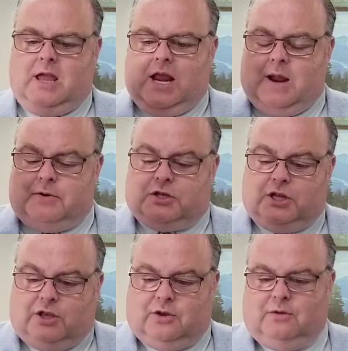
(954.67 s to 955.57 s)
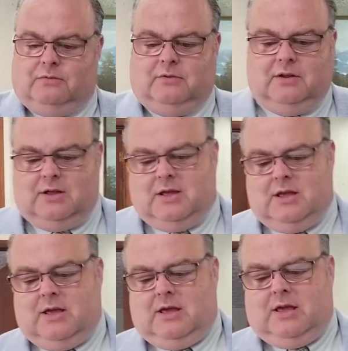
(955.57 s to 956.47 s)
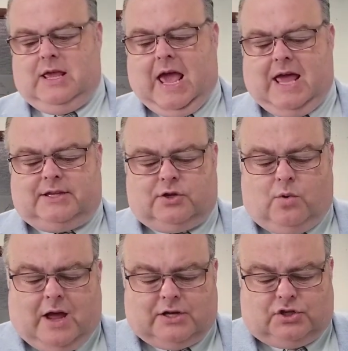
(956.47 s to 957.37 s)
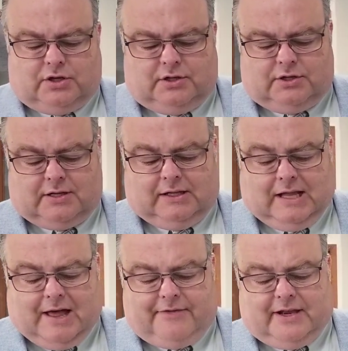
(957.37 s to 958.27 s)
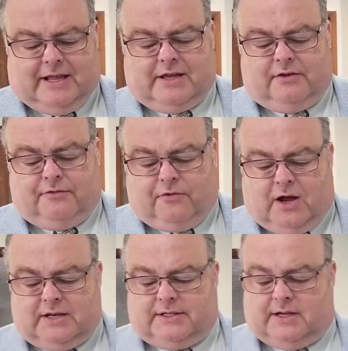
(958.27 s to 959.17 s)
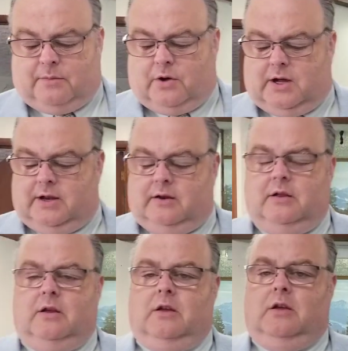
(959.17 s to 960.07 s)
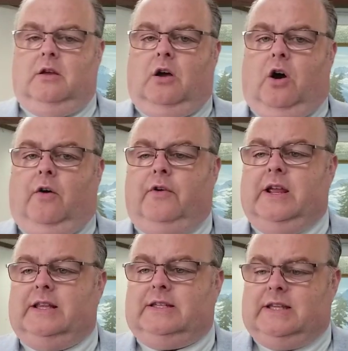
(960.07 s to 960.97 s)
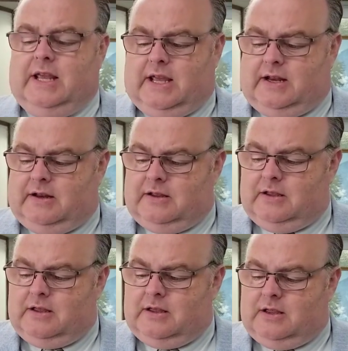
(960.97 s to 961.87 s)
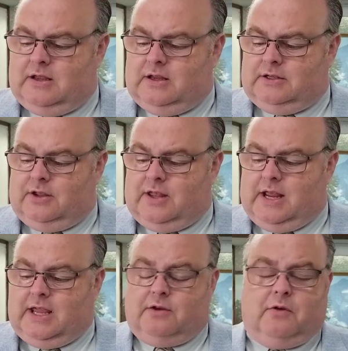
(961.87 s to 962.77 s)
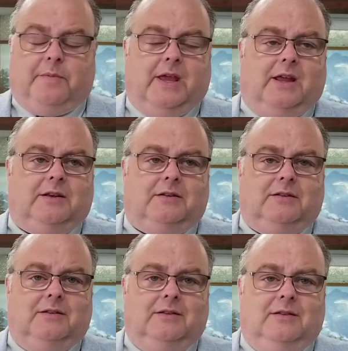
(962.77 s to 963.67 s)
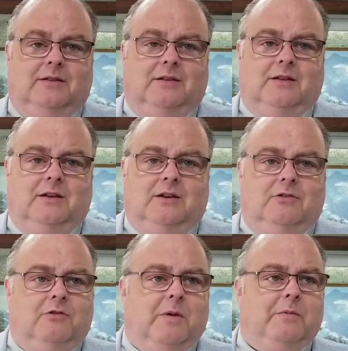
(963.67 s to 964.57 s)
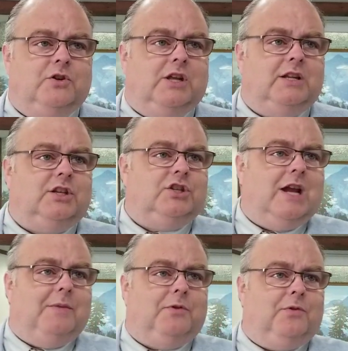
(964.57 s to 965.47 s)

And number two, he asks questions to lovingly confront someone over his sin so that he can repent. Remember Genesis chapter